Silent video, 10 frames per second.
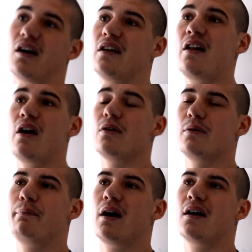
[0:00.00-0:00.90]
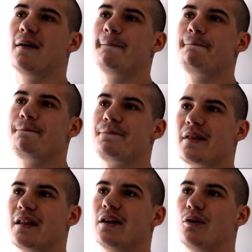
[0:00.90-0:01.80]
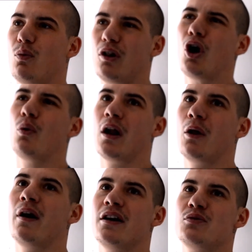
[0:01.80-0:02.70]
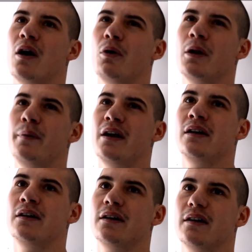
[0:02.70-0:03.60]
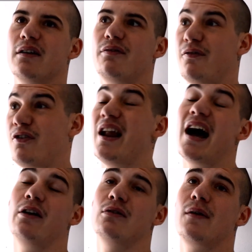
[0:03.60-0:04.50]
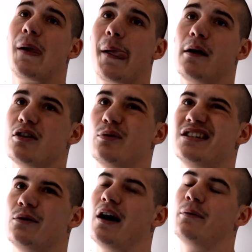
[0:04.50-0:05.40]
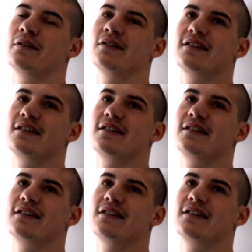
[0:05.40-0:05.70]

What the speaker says: I don't know, but like welterweight is where I want to be for now. So we'll see what happens.